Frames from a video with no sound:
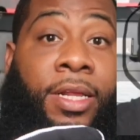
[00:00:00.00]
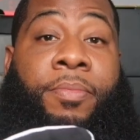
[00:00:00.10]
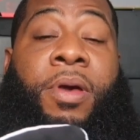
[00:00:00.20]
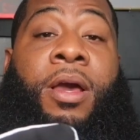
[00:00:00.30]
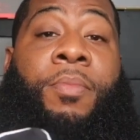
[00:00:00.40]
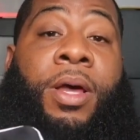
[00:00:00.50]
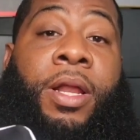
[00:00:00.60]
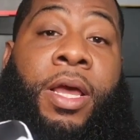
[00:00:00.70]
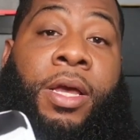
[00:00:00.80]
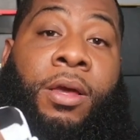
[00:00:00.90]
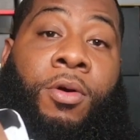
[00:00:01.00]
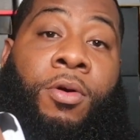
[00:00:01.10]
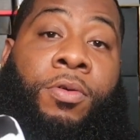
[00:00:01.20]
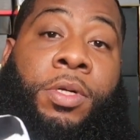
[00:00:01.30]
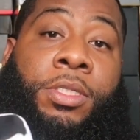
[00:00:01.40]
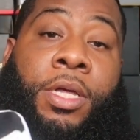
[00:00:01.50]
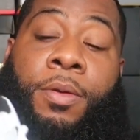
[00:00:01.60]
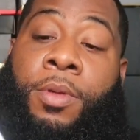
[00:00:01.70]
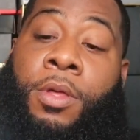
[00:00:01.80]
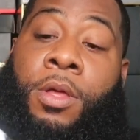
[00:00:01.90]
like the back of my neck, all creased
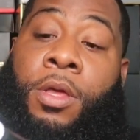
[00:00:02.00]
up.